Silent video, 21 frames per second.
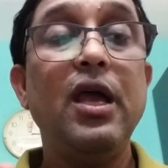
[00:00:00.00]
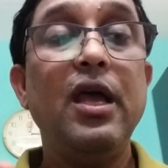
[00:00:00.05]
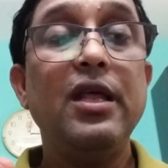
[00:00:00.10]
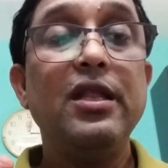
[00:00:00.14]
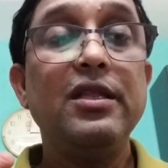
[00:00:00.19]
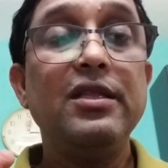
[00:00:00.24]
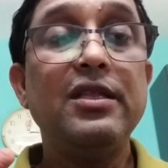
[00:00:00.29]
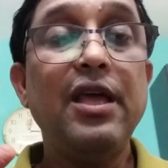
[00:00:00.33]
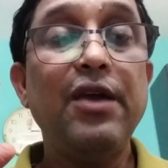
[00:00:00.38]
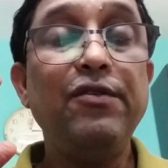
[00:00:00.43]

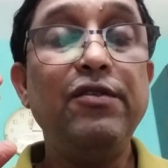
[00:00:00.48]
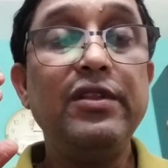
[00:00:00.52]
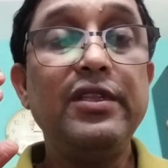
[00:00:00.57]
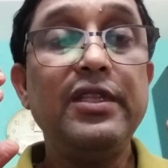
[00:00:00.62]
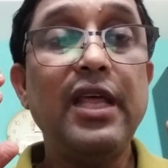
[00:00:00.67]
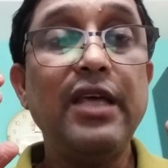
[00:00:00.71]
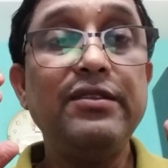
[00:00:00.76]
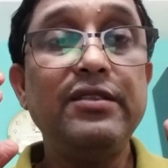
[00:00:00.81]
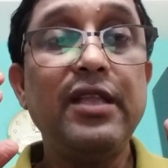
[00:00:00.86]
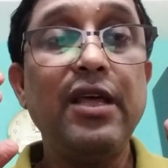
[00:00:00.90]
they
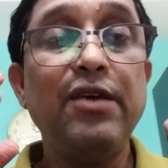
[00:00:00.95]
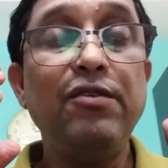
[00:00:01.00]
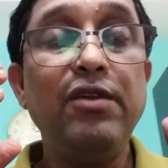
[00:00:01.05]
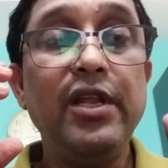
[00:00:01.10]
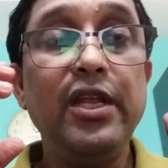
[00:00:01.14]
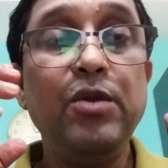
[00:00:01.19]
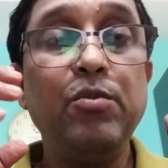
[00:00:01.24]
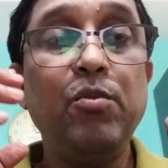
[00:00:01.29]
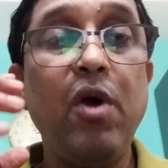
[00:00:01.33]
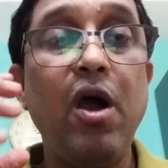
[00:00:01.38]

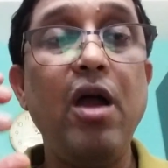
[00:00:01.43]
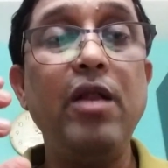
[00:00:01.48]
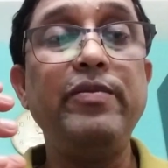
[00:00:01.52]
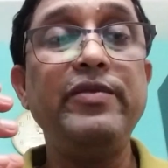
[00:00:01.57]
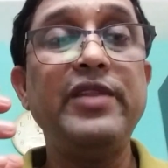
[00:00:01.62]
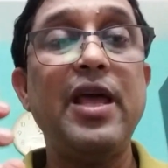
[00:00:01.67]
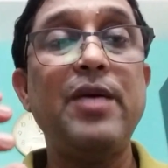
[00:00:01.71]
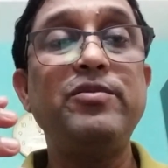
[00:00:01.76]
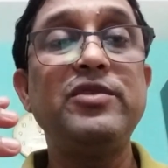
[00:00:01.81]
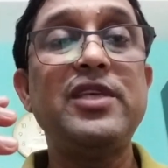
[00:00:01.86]
will
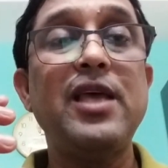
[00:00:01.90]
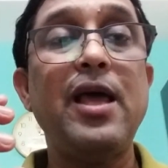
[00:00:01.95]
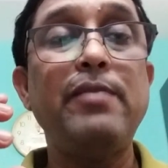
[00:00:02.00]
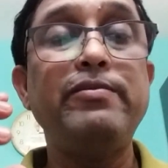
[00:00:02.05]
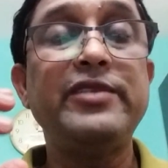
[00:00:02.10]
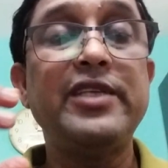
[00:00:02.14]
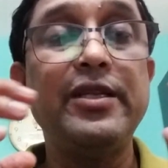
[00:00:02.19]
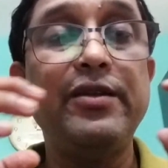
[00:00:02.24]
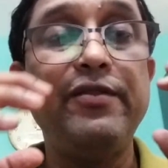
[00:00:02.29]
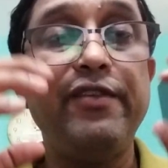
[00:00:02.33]
involve
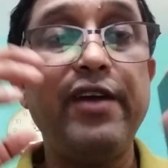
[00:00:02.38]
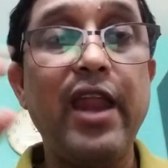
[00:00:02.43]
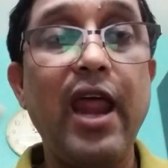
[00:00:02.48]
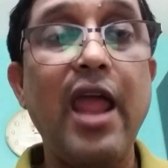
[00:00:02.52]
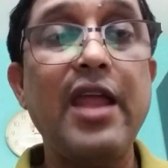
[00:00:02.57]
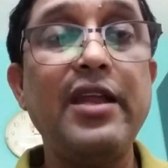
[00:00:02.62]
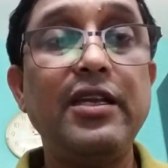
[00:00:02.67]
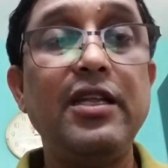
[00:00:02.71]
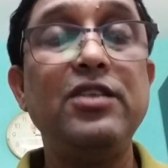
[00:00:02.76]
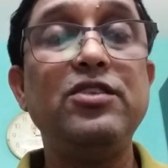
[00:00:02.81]
themselves in
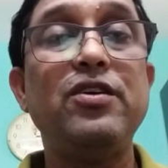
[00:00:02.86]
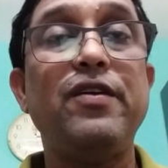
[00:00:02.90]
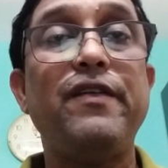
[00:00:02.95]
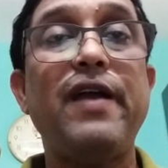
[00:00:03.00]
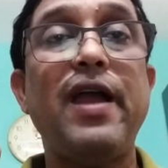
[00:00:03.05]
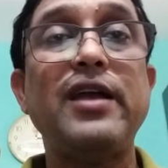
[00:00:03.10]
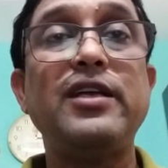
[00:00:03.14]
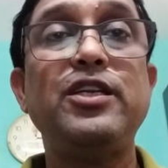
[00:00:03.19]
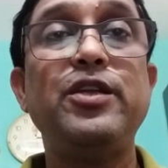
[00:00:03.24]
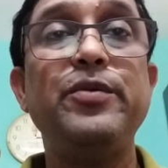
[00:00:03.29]
varieties of
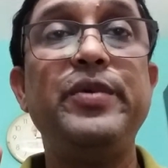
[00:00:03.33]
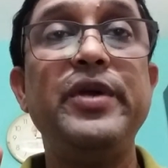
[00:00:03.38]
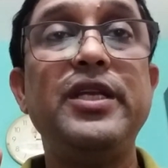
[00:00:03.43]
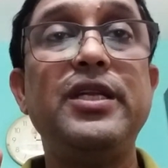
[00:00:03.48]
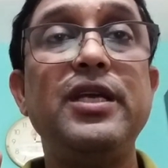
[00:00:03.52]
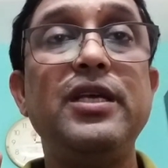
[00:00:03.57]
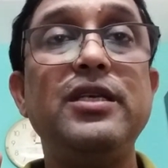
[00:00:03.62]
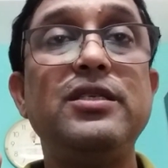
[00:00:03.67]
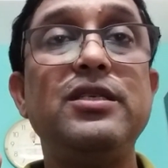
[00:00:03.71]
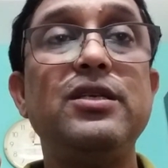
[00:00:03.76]

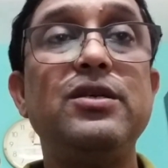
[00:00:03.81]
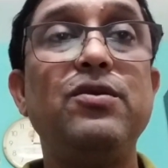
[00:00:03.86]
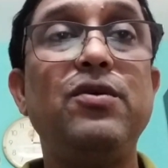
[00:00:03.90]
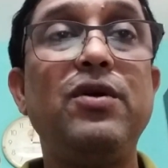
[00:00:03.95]
activities.